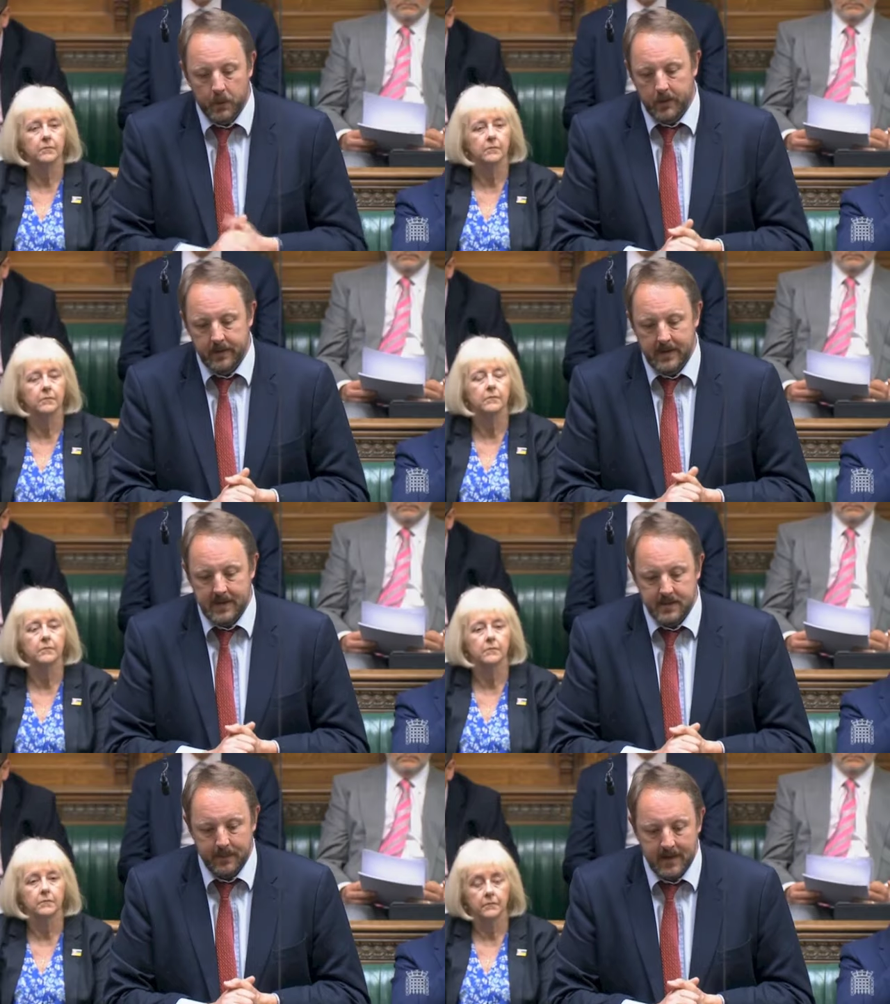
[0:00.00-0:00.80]
Speaker 1: point that
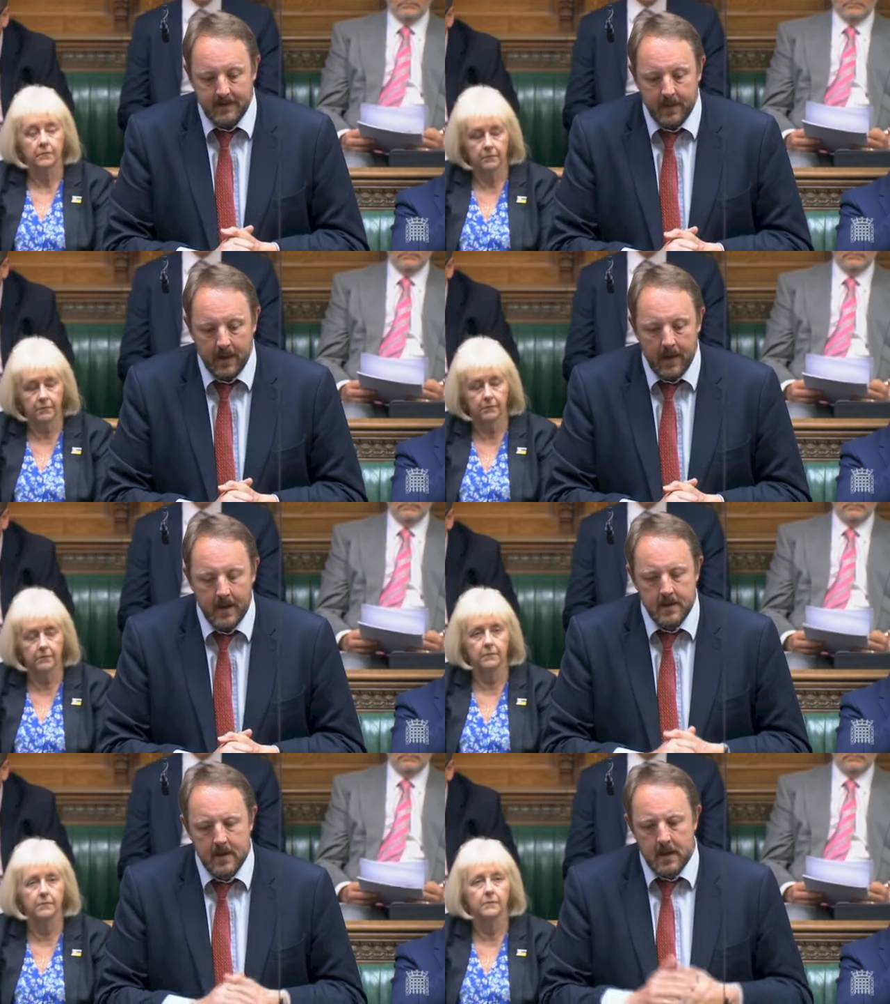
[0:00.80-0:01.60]
he's made
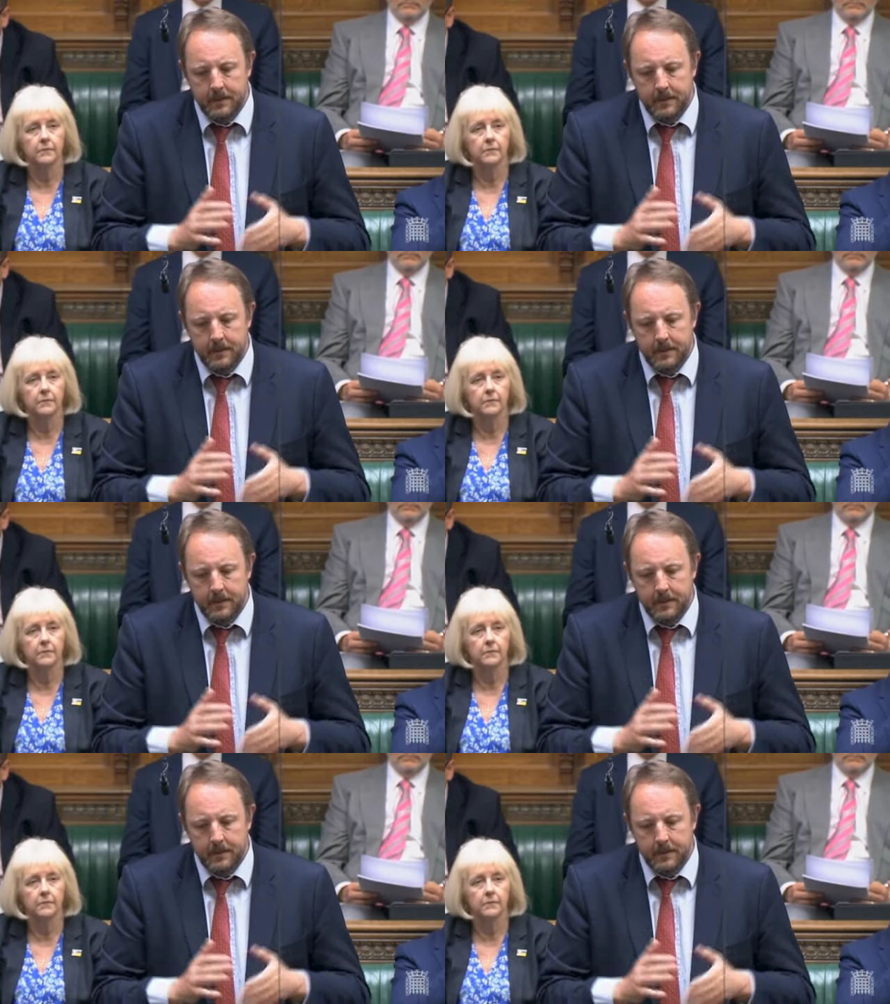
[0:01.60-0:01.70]
there.